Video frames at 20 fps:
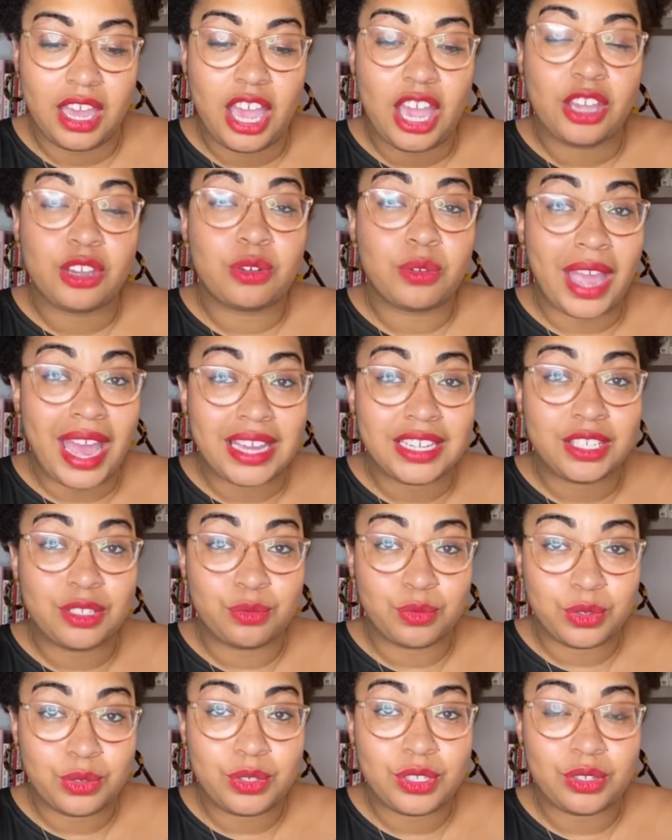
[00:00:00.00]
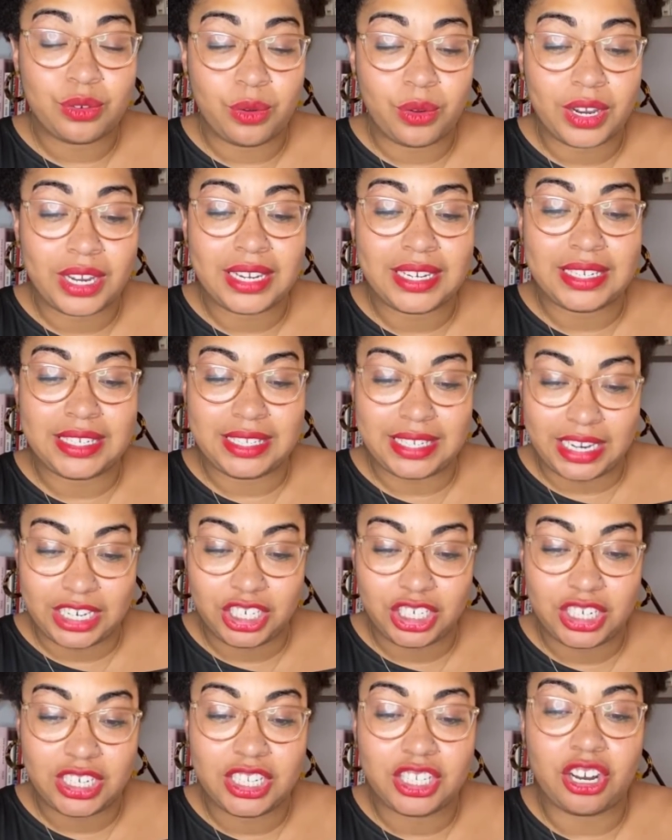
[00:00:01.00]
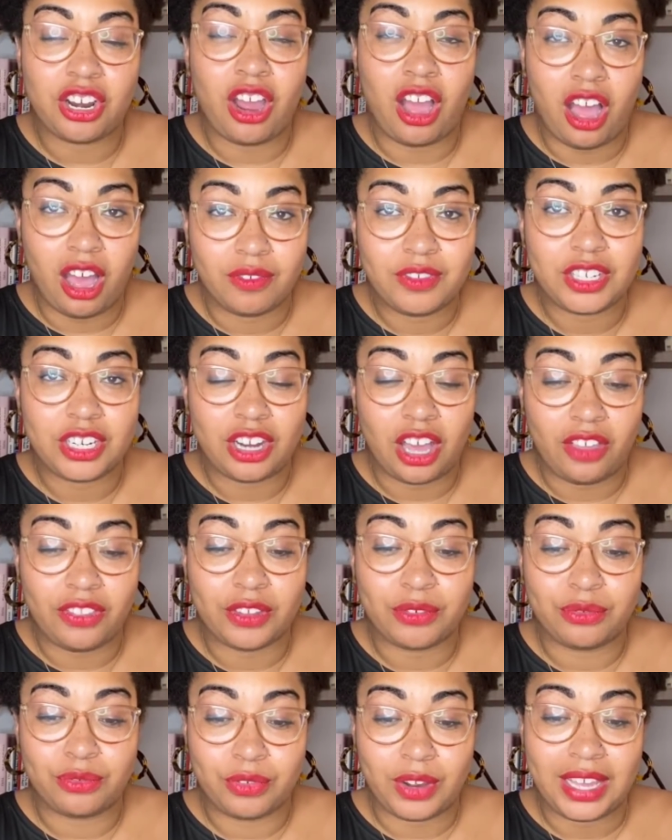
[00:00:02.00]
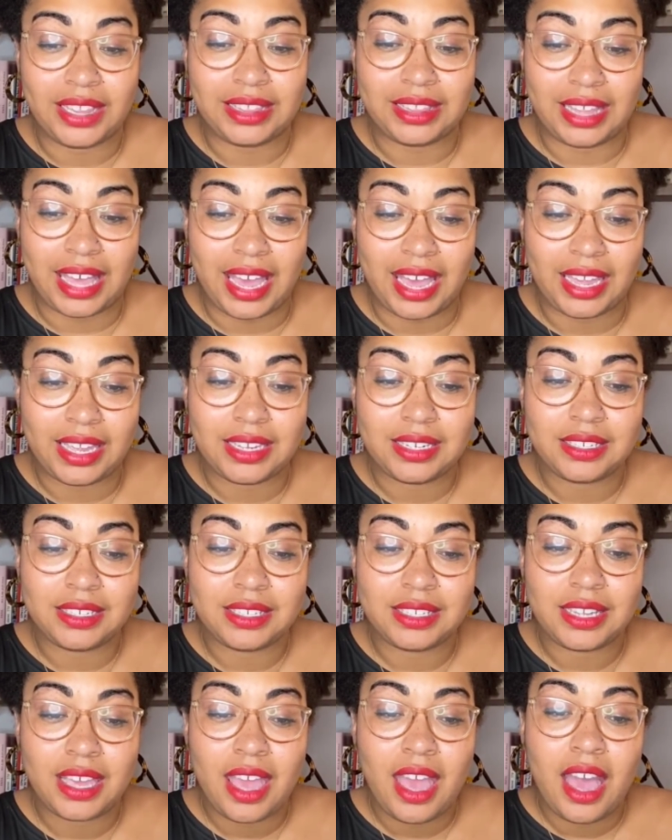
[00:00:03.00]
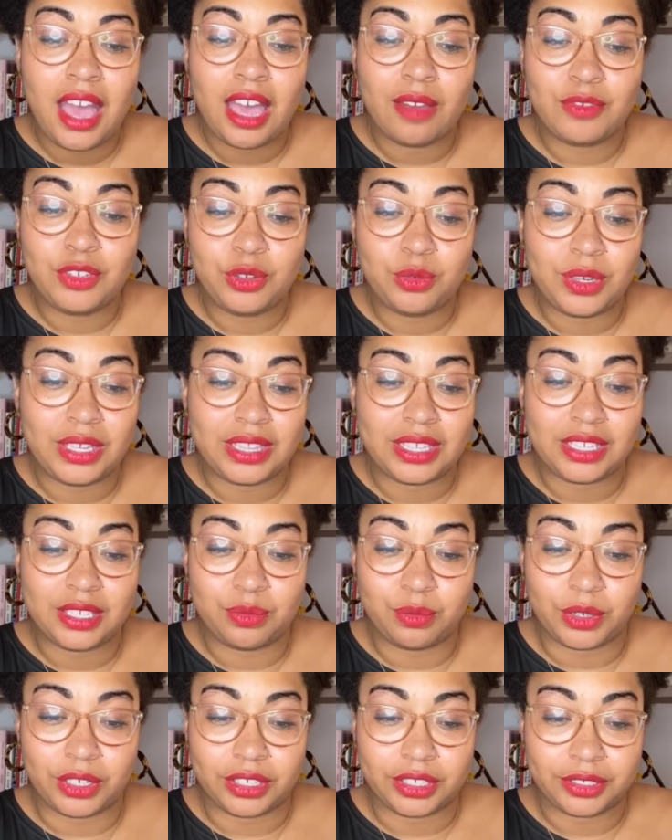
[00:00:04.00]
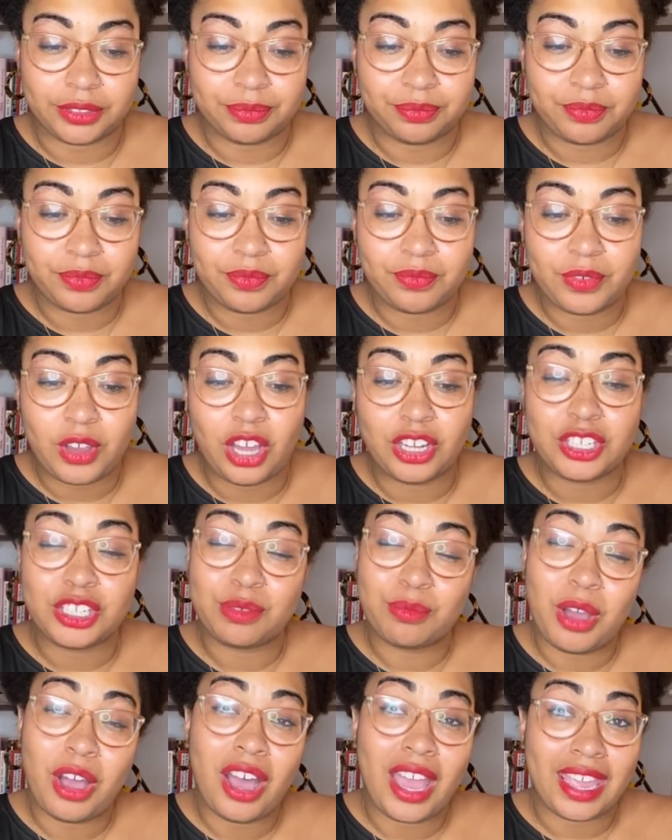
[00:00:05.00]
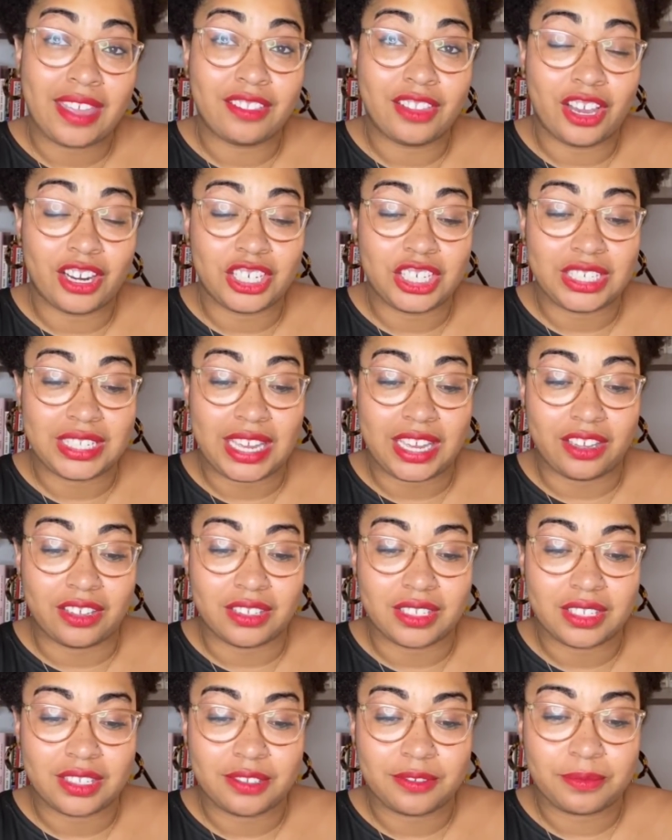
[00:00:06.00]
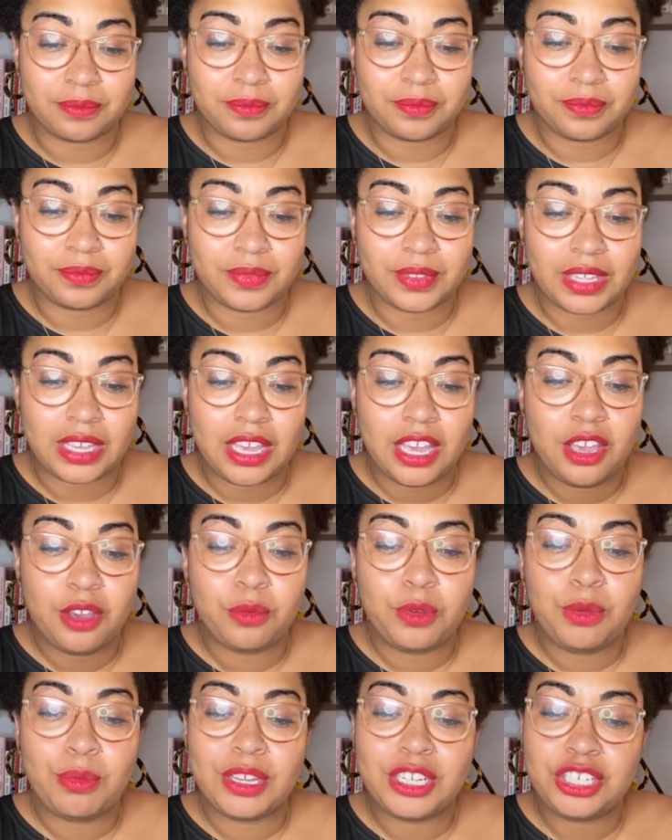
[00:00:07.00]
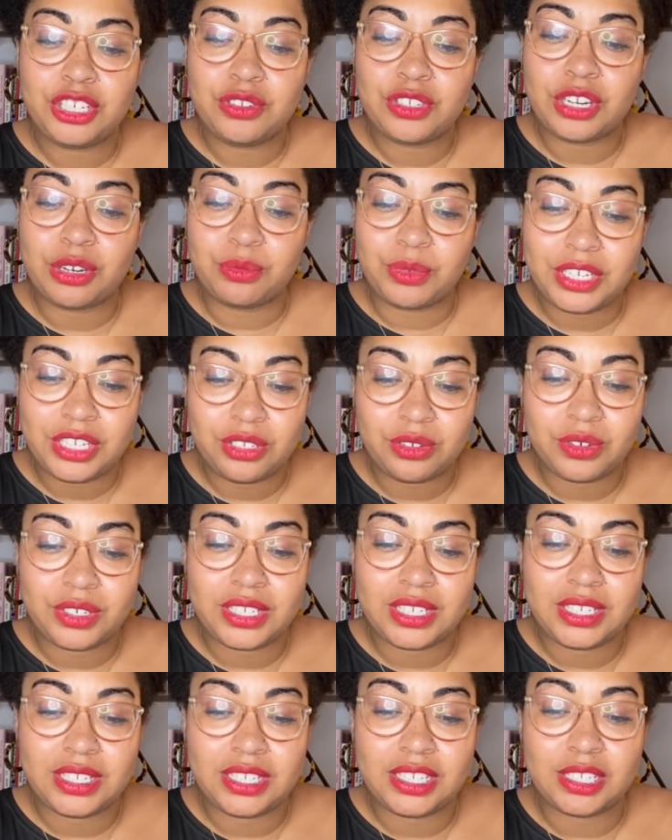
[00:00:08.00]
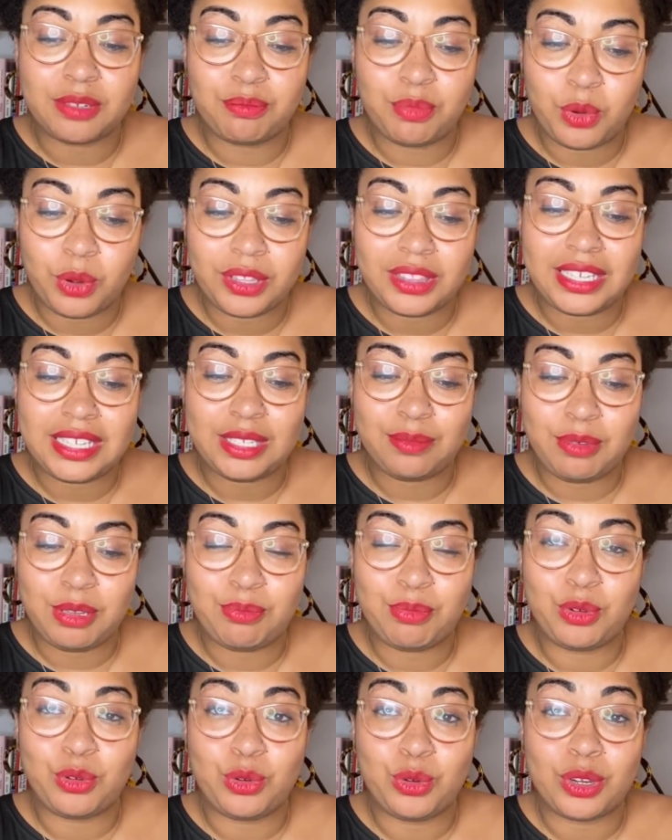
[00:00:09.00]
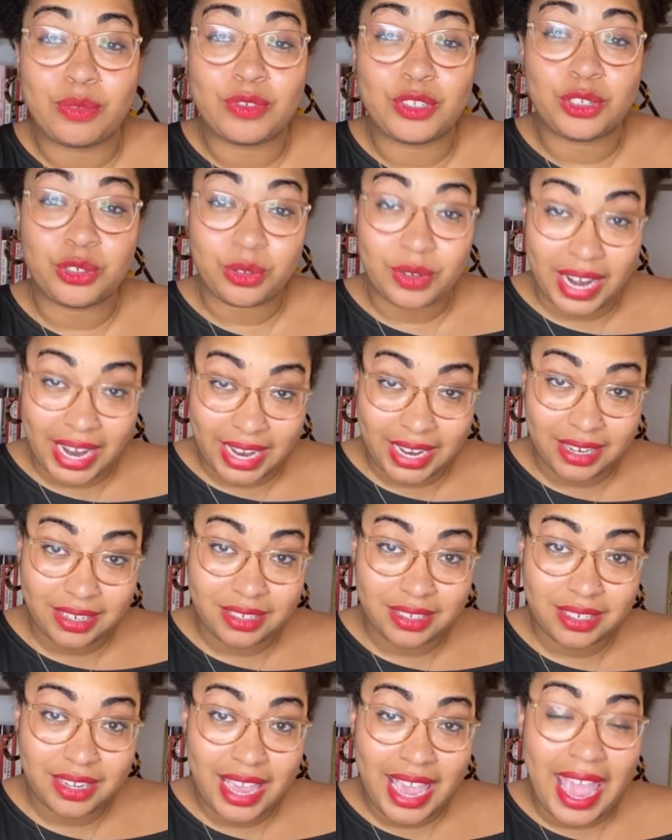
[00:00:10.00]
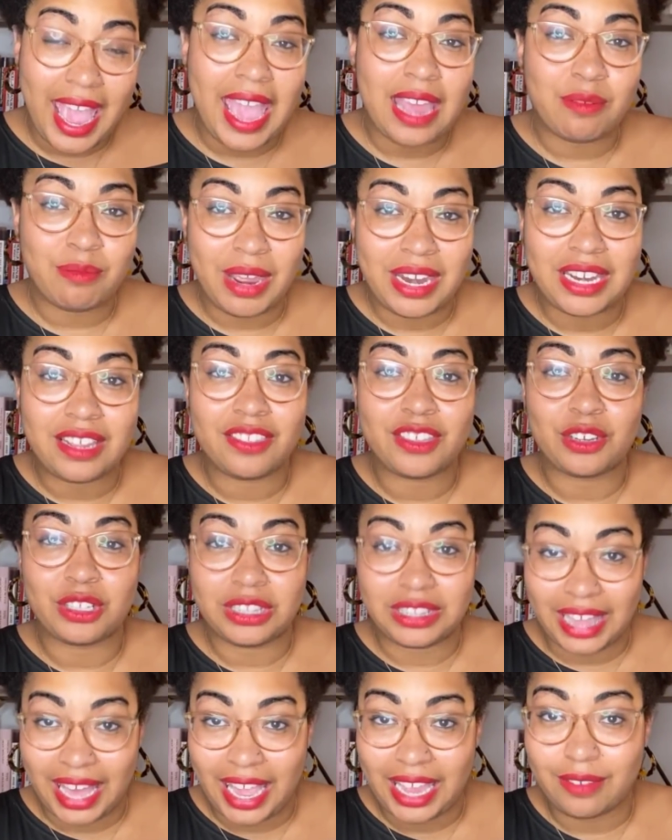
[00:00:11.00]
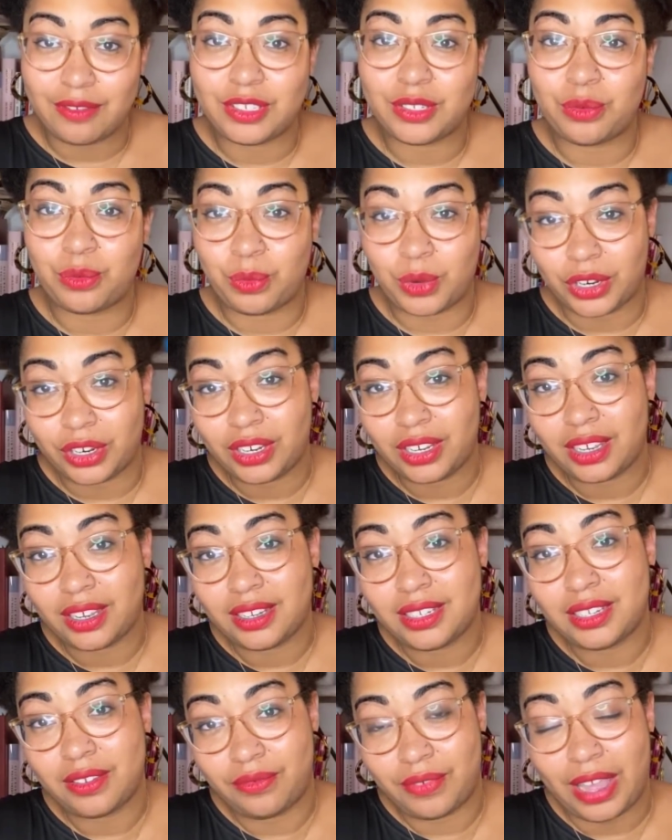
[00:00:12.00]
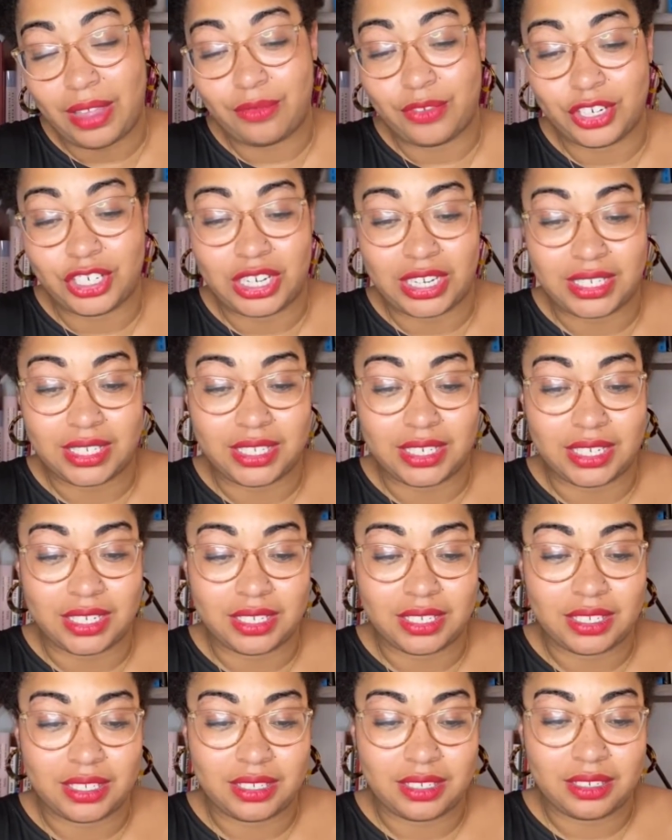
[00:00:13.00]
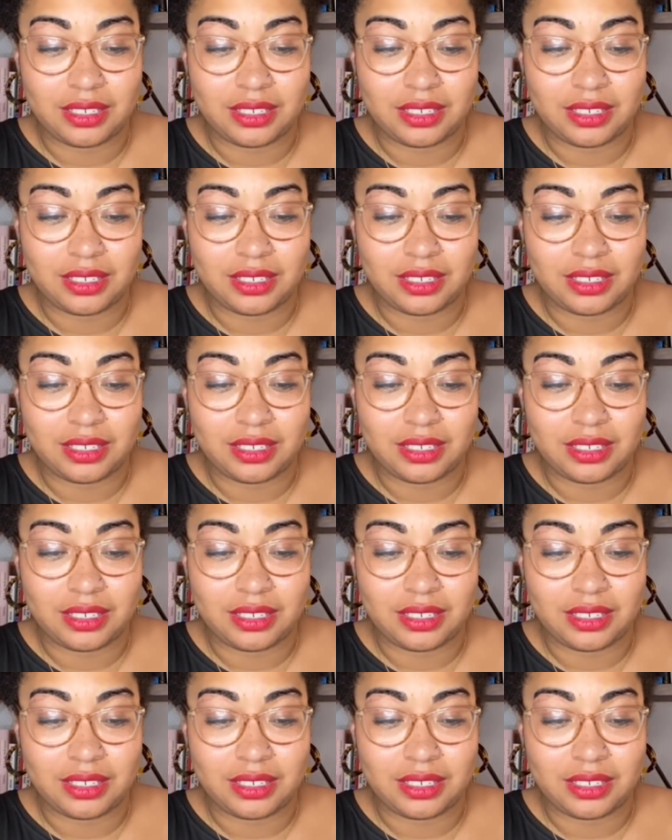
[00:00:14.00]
Grassroots organizations are often on the front lines of doing this work on small and large scales. We must use our resources to support these people who have trained and made it their lives' work to fight for justice.